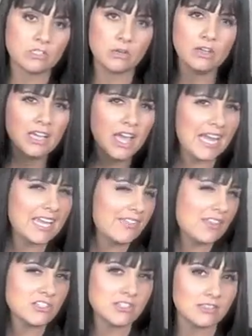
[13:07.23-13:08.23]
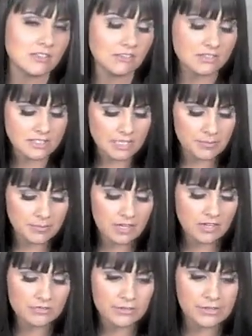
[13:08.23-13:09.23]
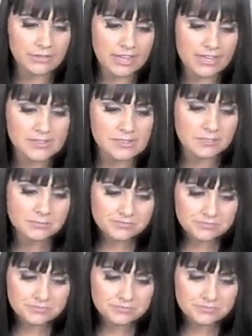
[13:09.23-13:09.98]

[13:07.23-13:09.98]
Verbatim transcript: So again, that's just a little tip uh, for you guys.